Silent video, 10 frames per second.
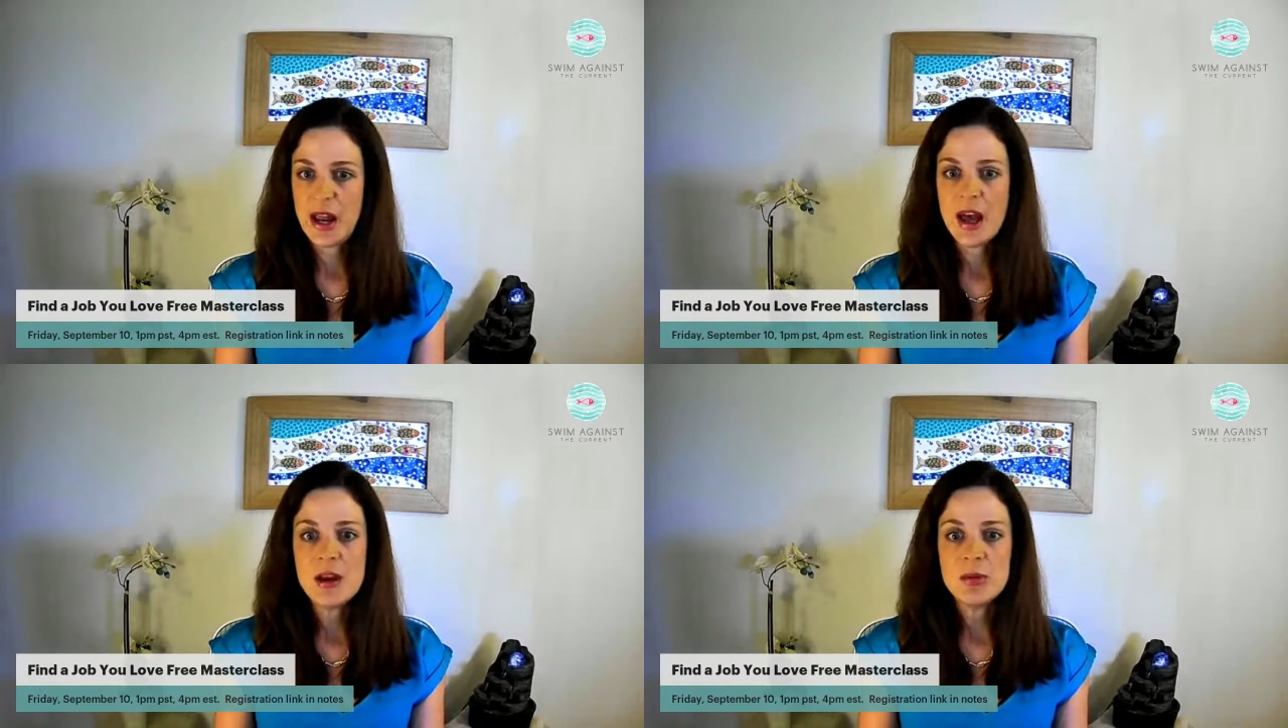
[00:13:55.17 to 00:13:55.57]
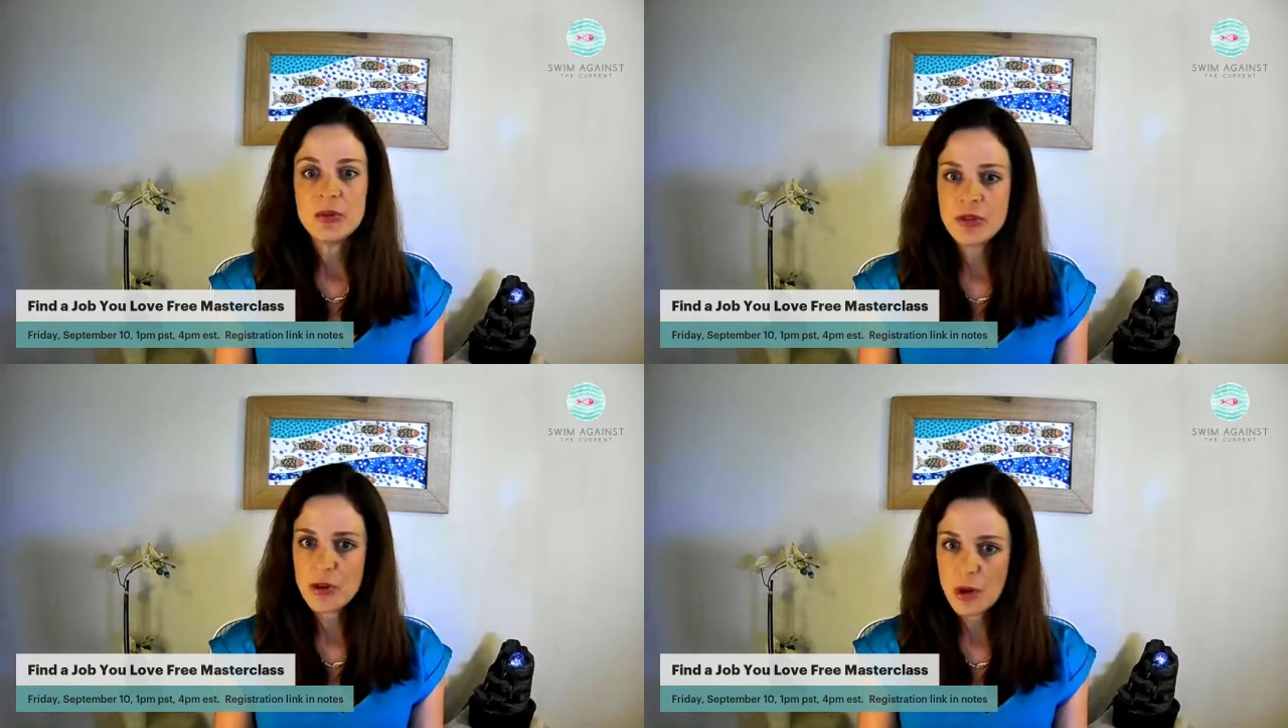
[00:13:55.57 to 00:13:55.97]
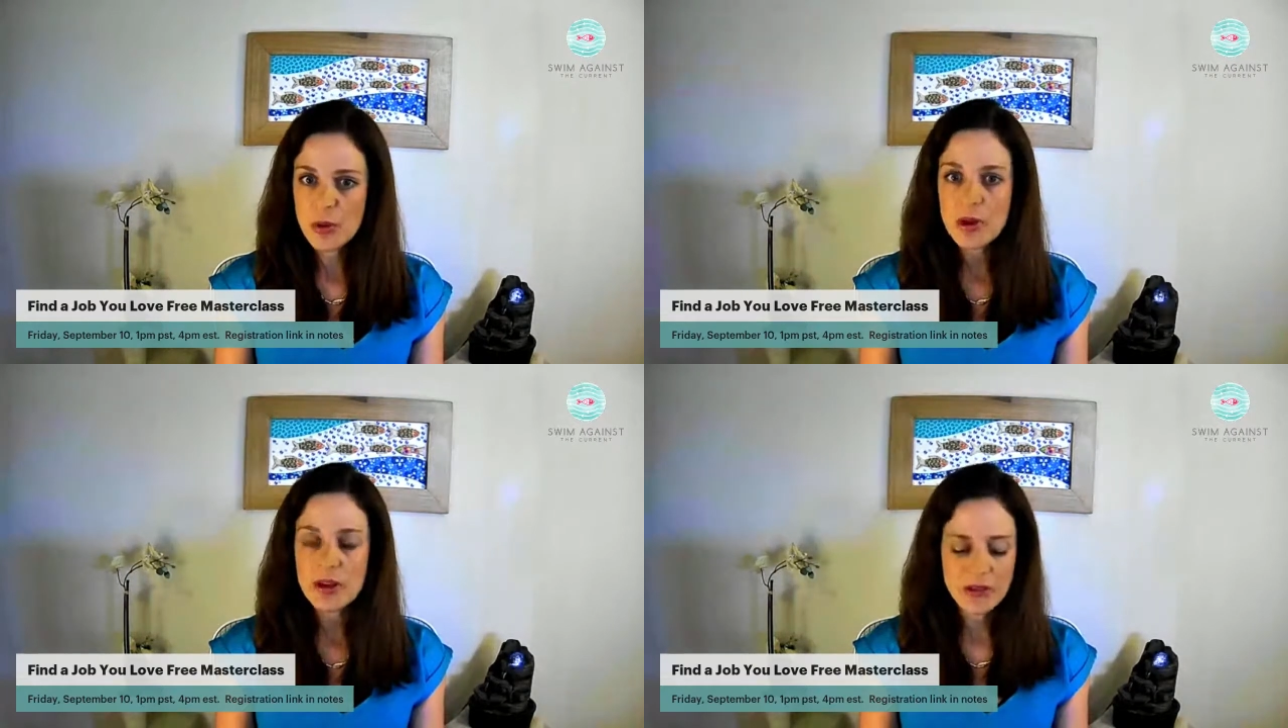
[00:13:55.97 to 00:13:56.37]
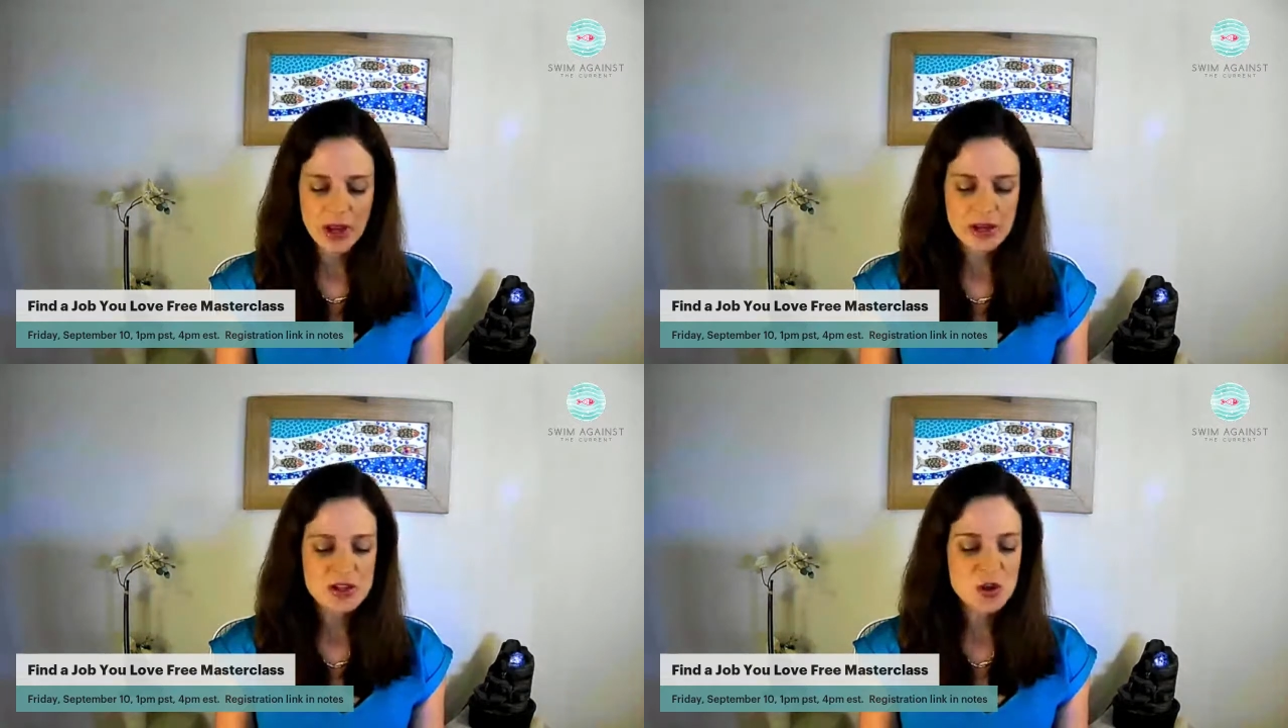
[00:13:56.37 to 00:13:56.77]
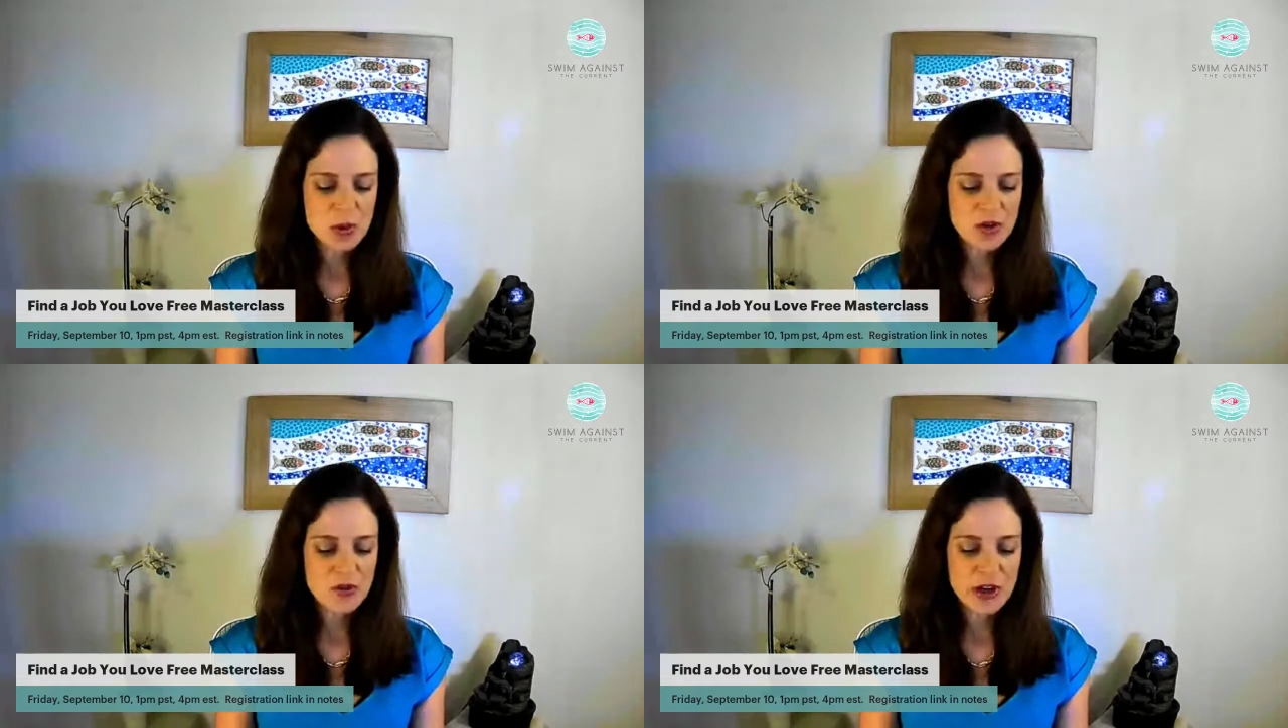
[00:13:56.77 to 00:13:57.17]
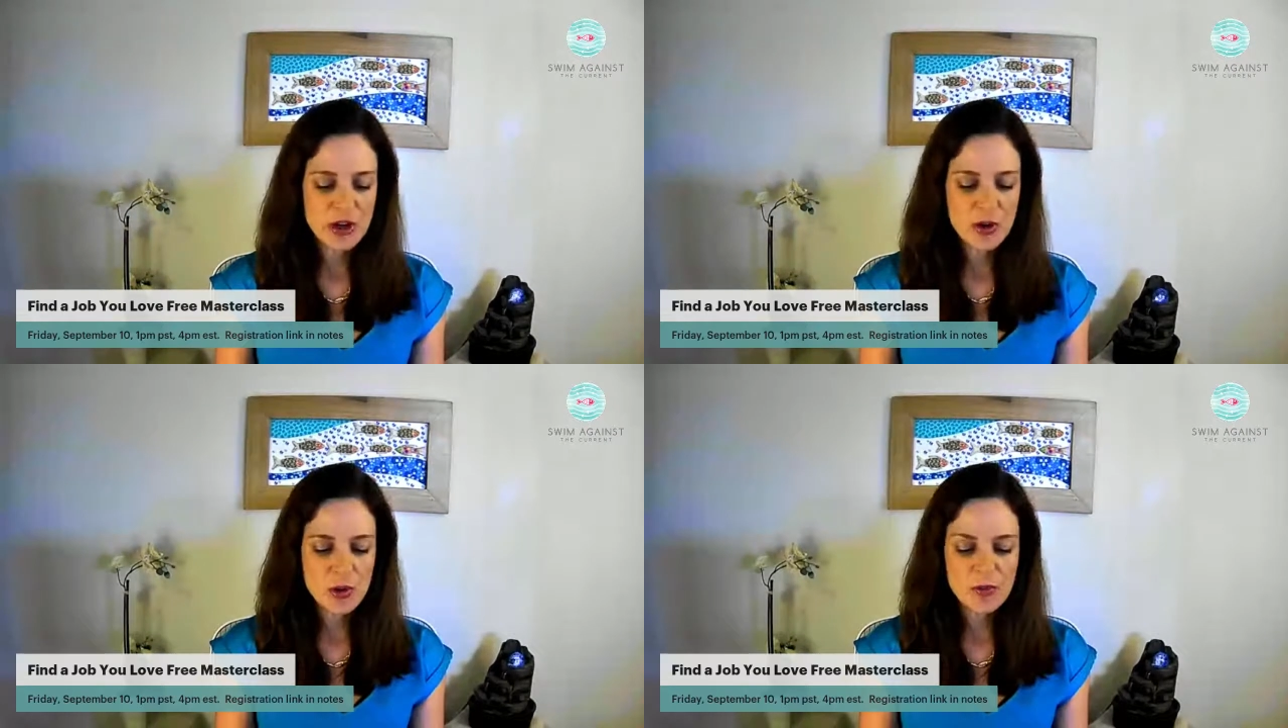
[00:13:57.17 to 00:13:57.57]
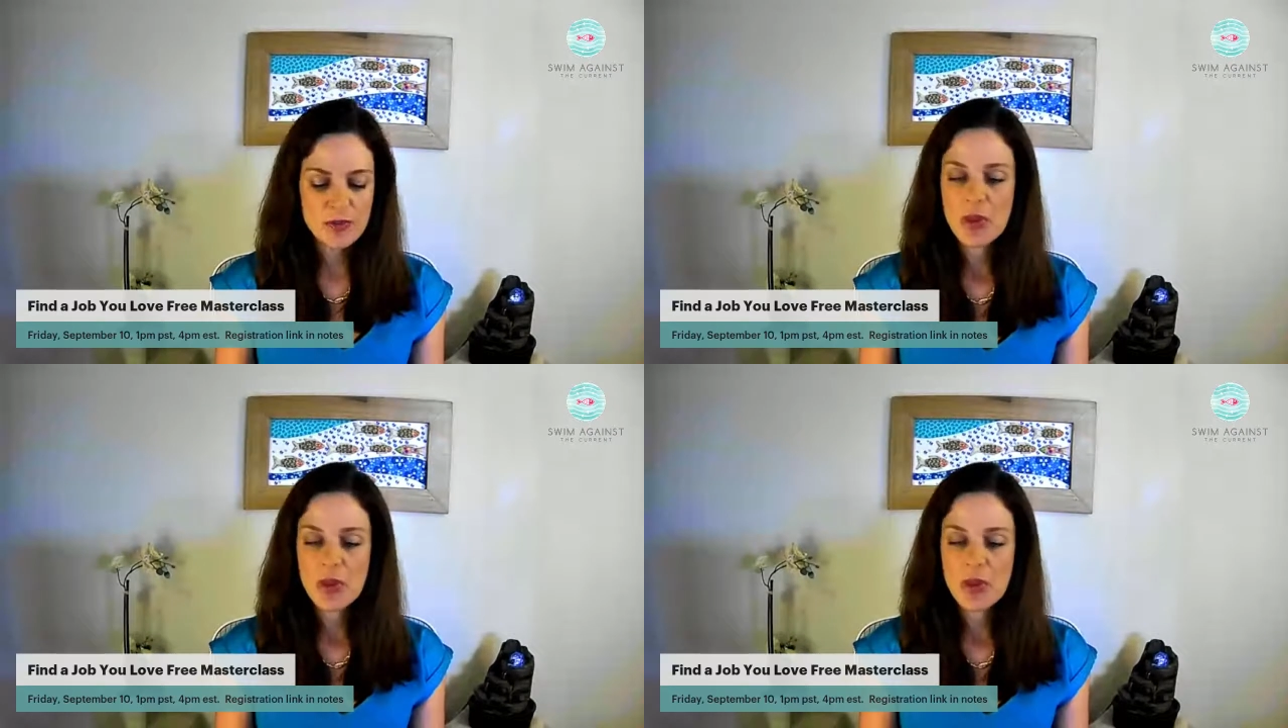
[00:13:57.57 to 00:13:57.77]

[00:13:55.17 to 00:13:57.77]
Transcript: and I am so excited to work for you.